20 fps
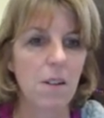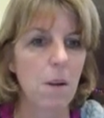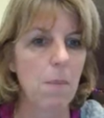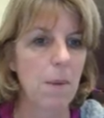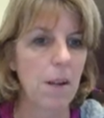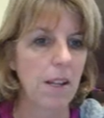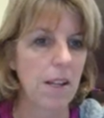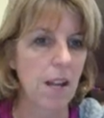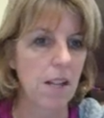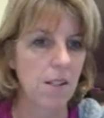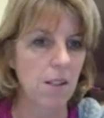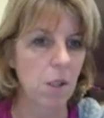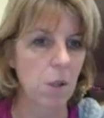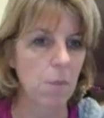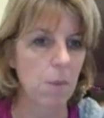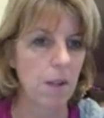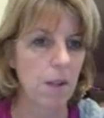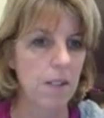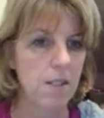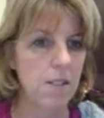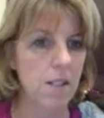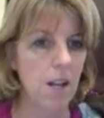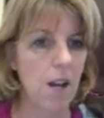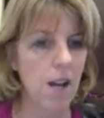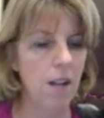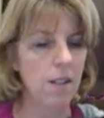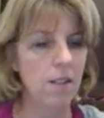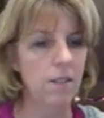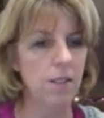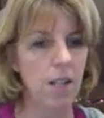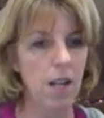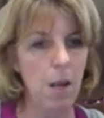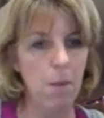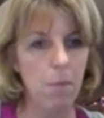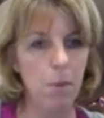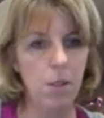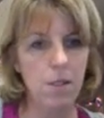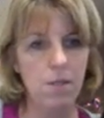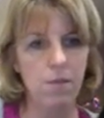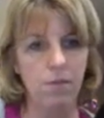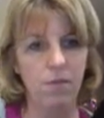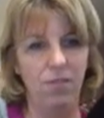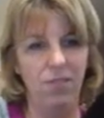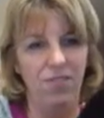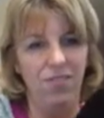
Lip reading: and my cat said bye and say hi. Say hi, Percy.